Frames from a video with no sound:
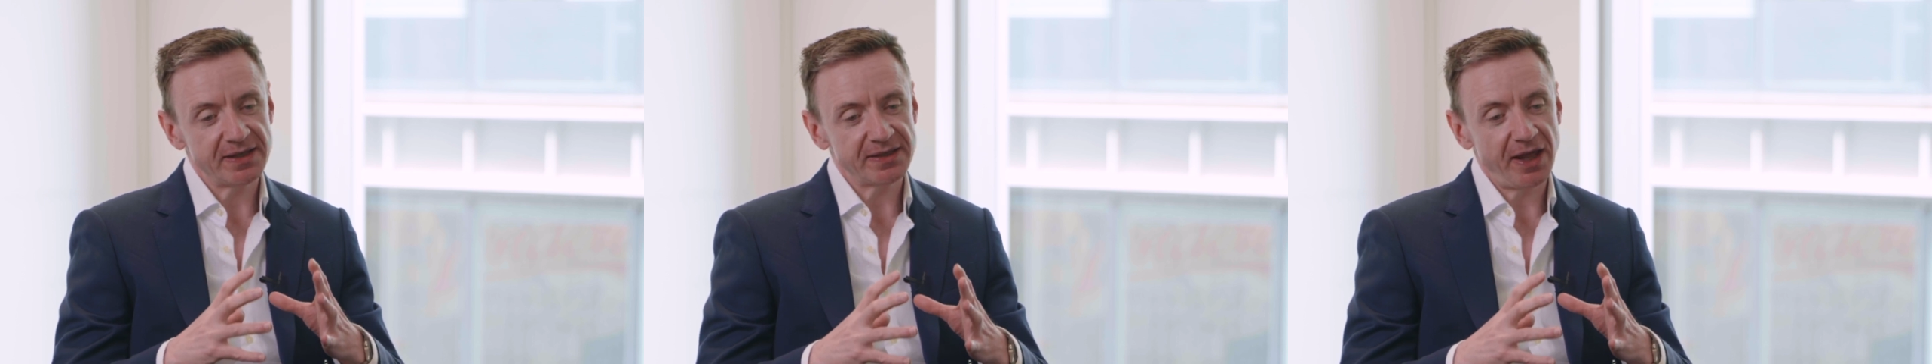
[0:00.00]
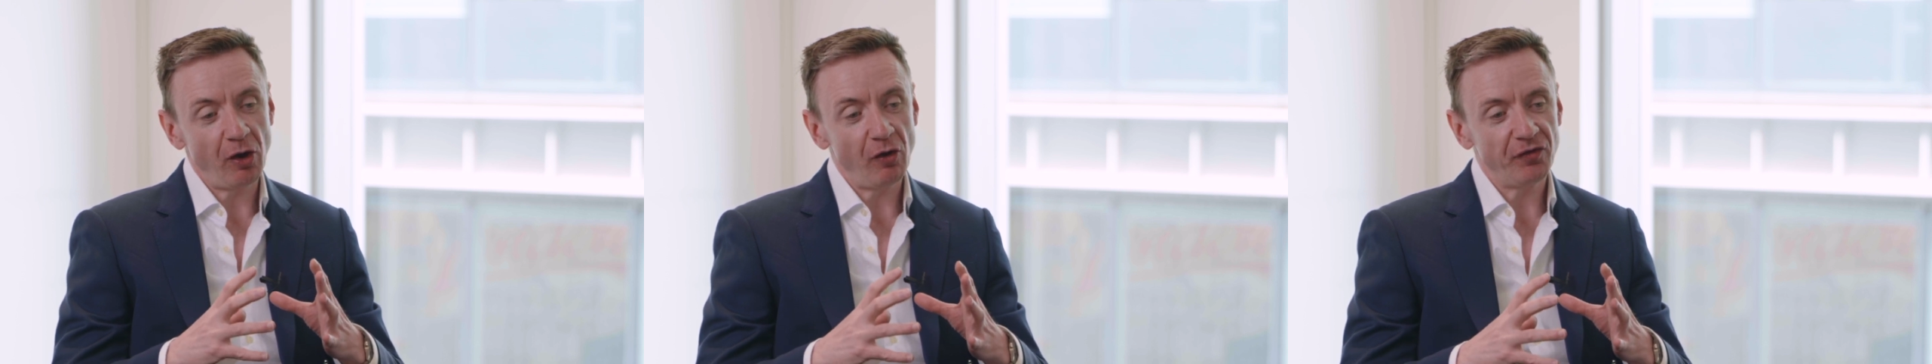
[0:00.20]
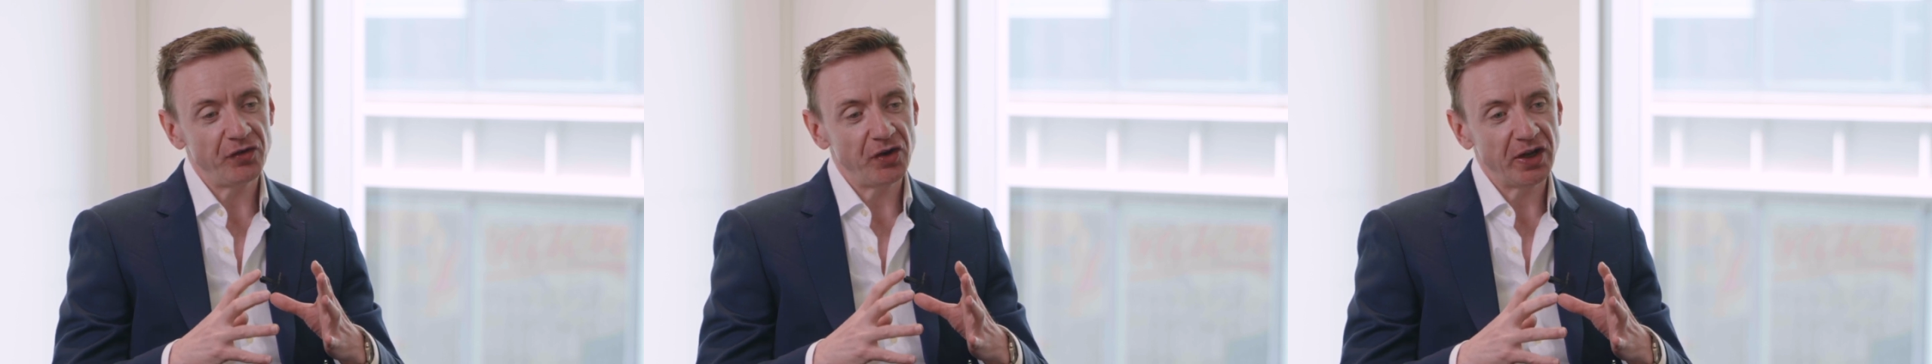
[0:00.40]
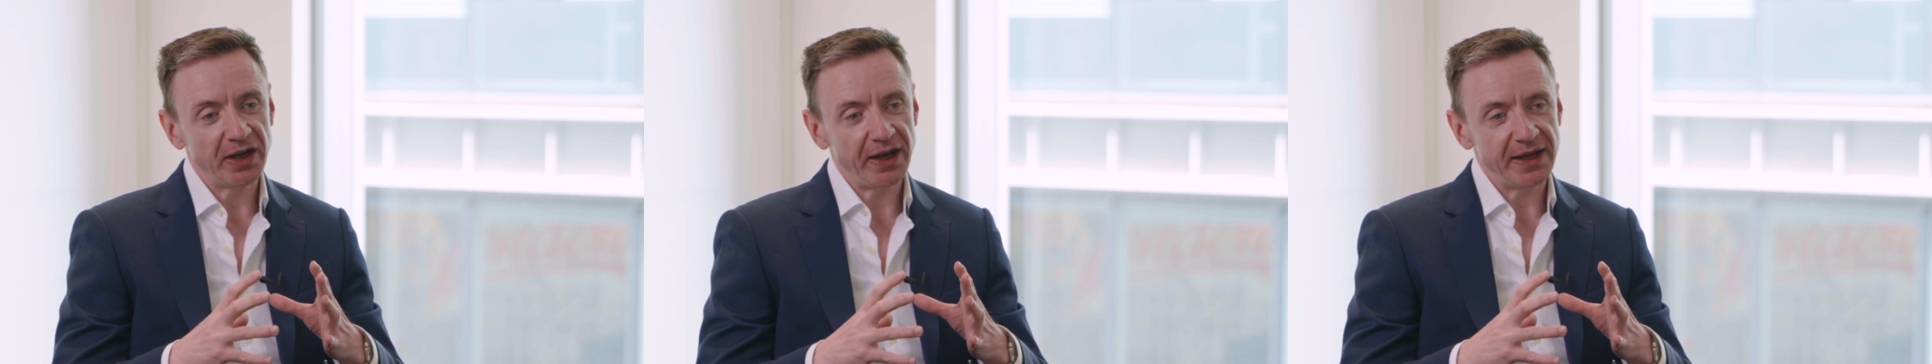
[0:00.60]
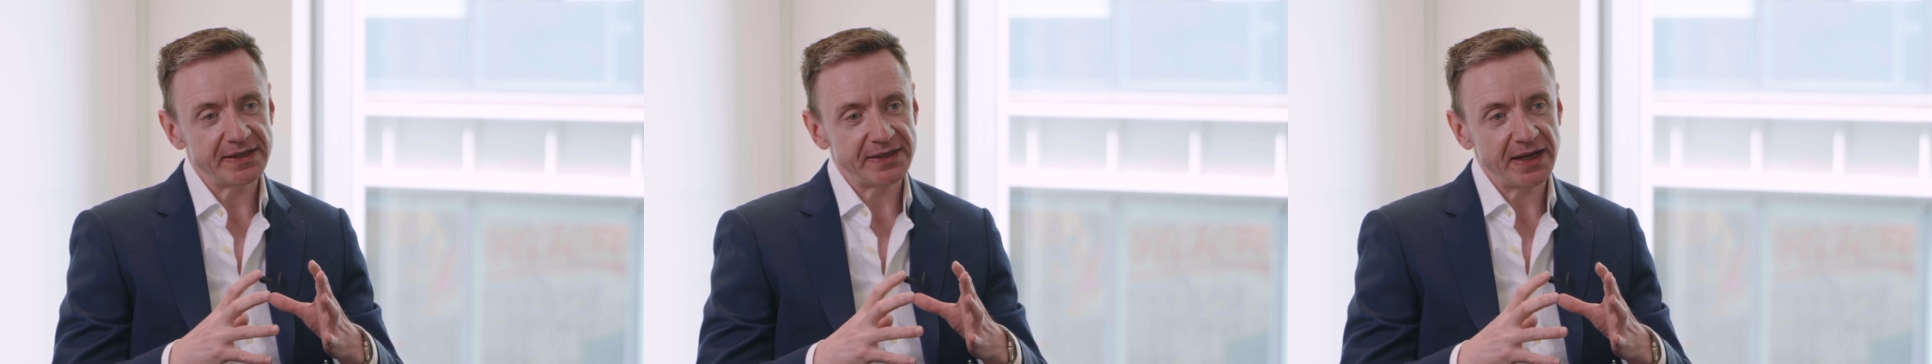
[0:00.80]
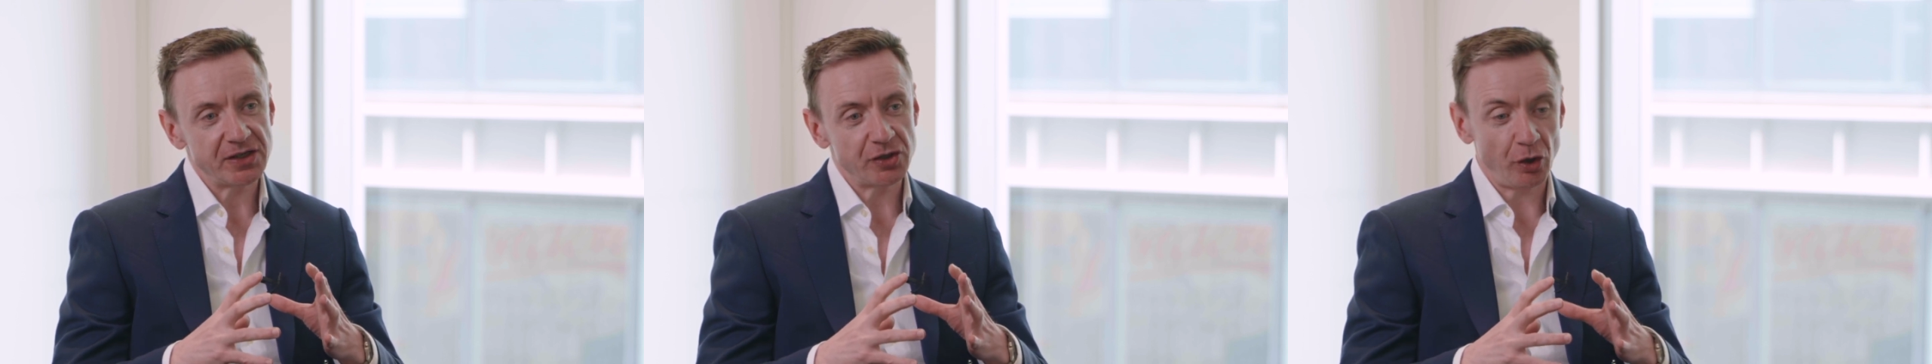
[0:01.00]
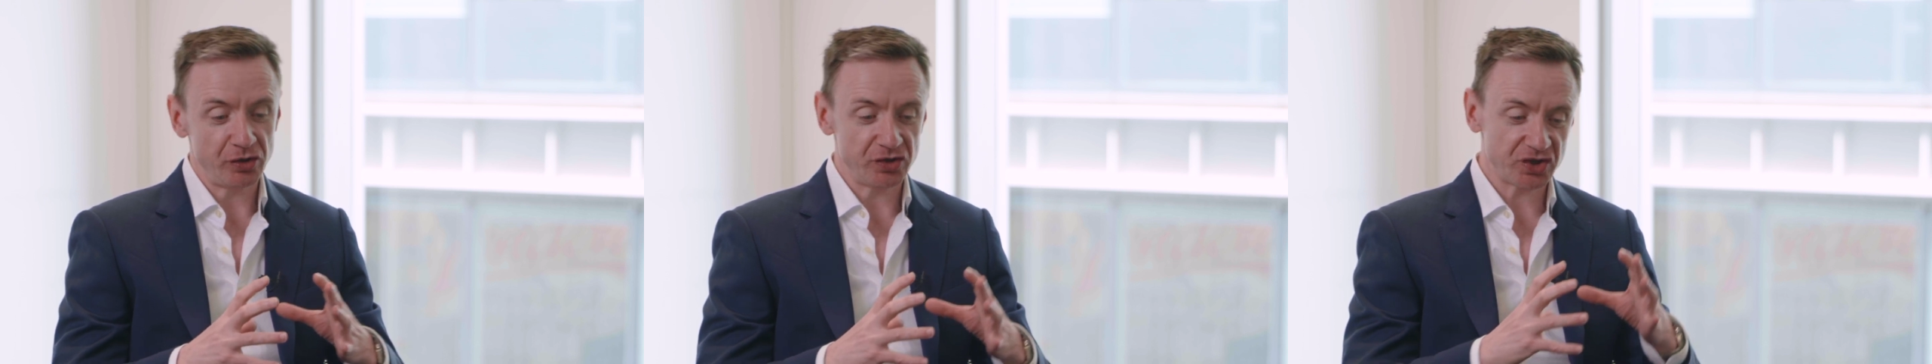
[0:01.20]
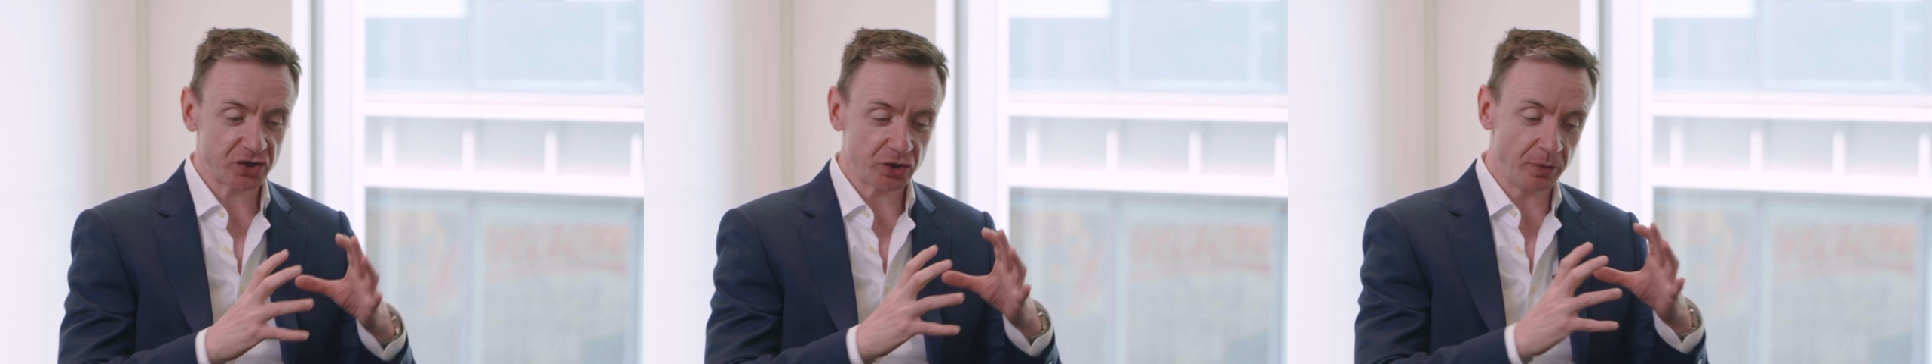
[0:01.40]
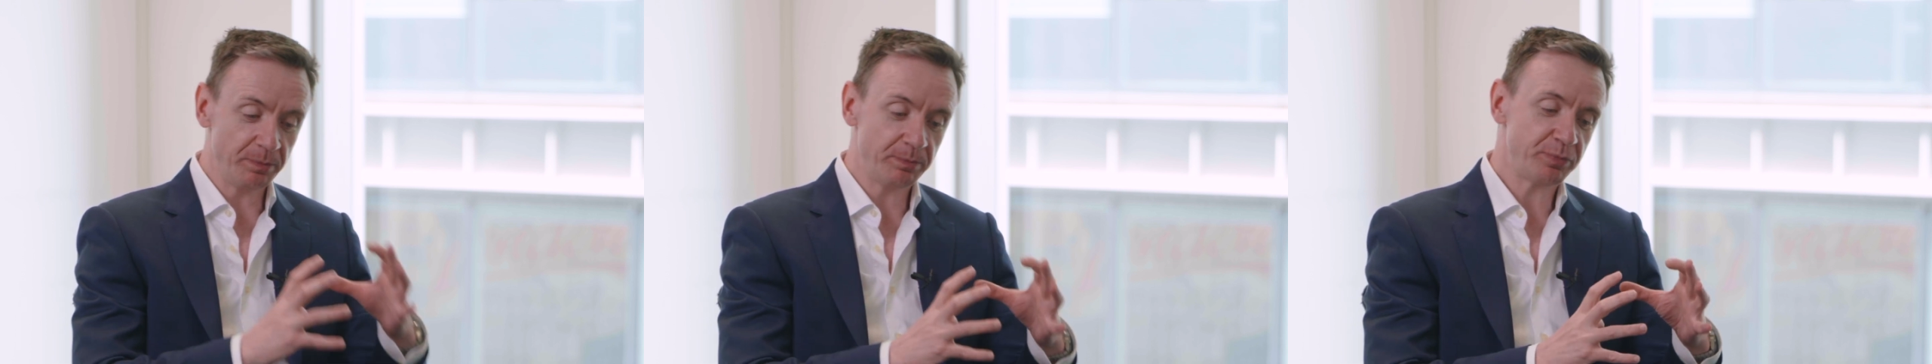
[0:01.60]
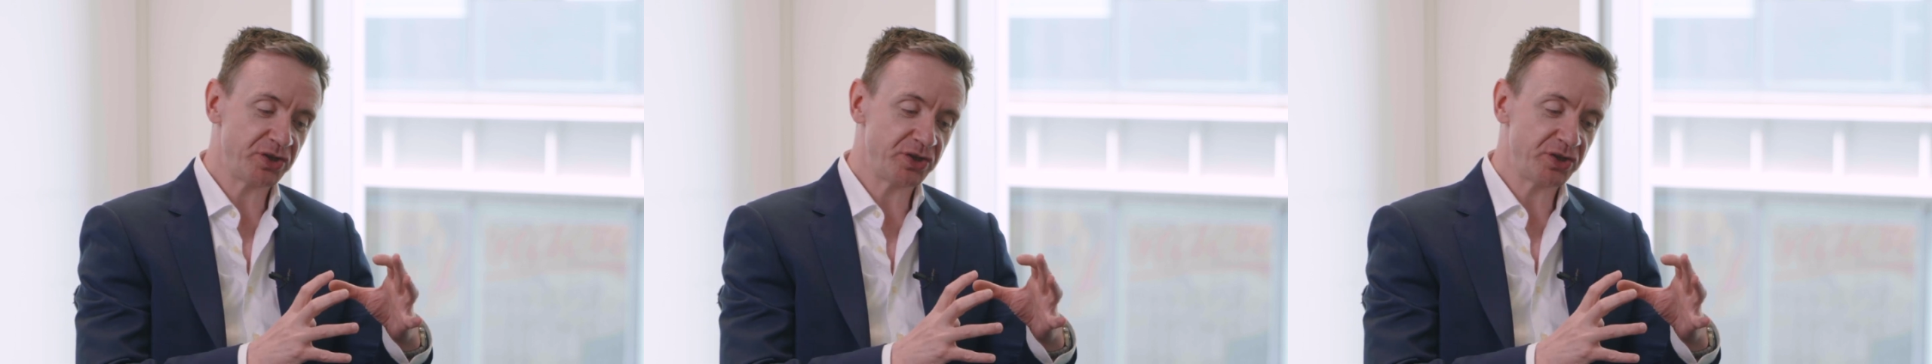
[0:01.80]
is they often collect data on some